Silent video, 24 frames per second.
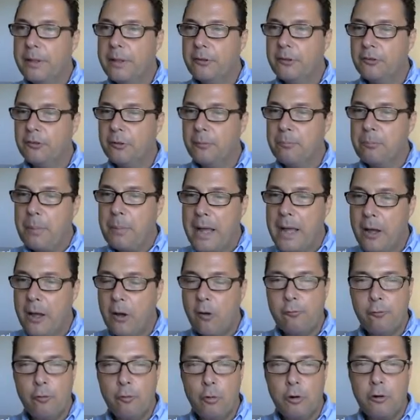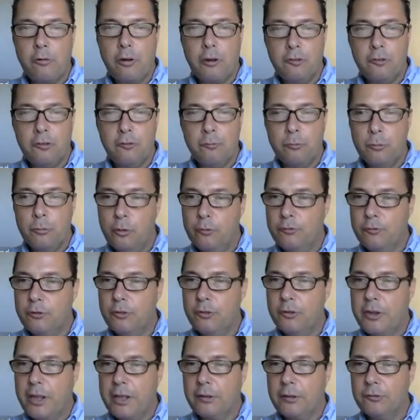makes a powerful aggressive move
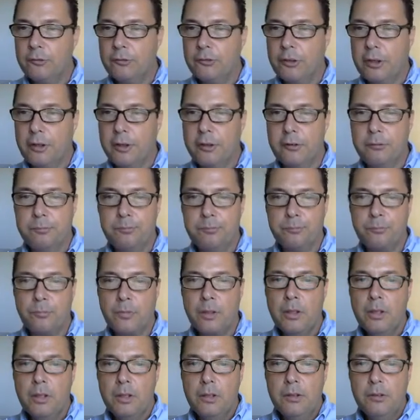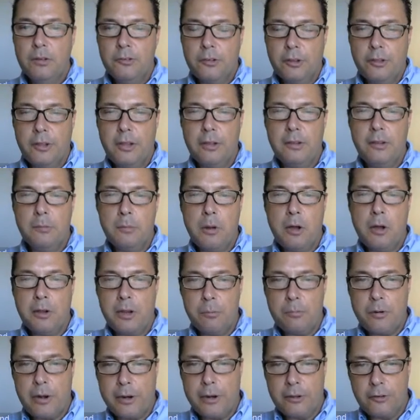to the downside. So then the
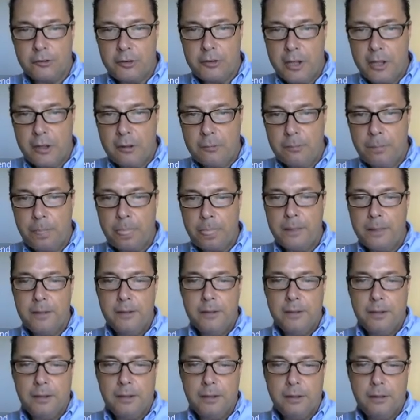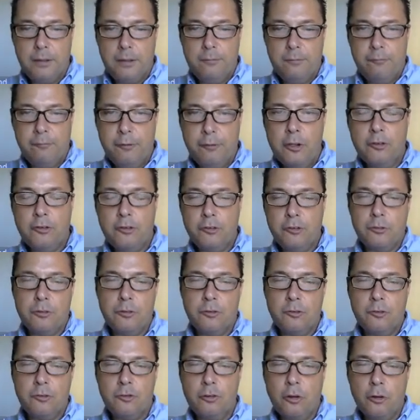market breaks down.
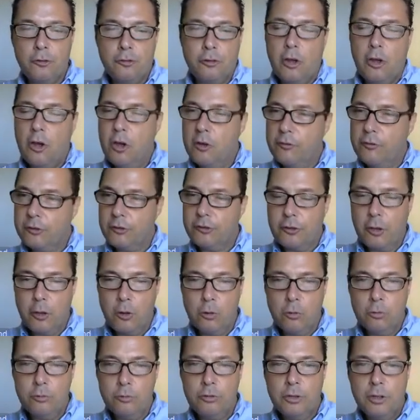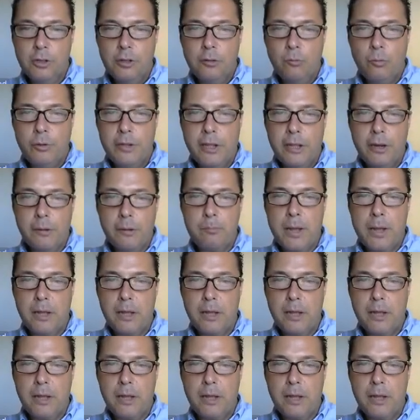First shot at oversold, we get